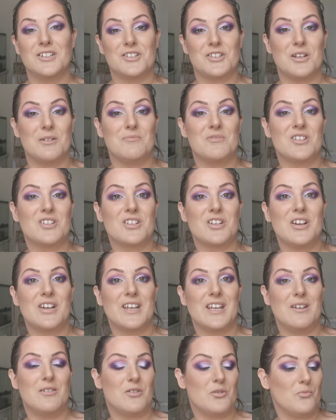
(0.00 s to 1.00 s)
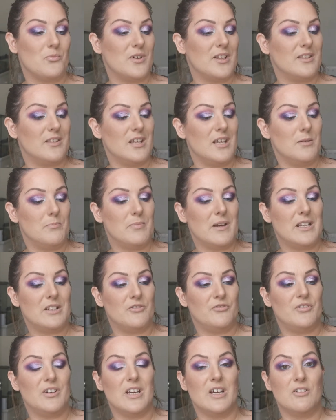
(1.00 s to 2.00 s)
So I'm just going in with the
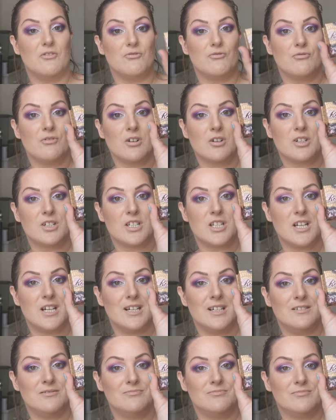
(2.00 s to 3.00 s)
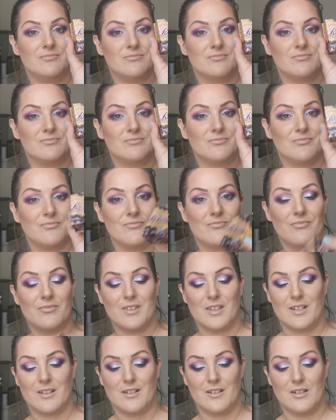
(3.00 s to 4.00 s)
Benefit Rockateur.
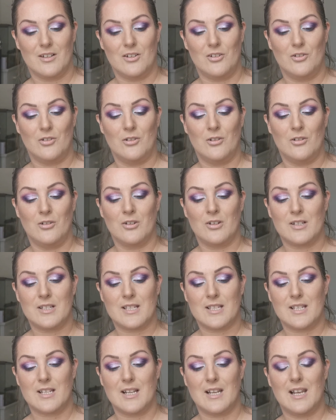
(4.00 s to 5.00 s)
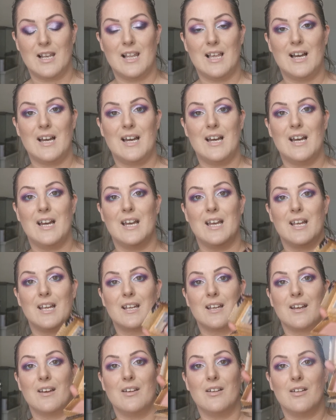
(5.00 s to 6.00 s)
Looks
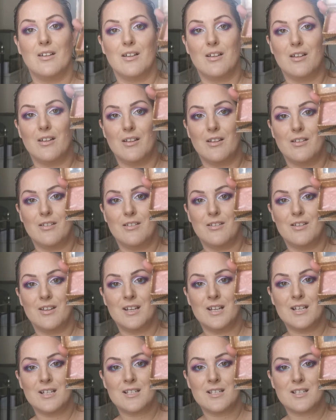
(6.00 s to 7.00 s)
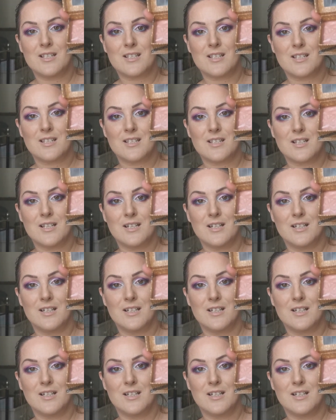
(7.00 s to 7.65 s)
like this.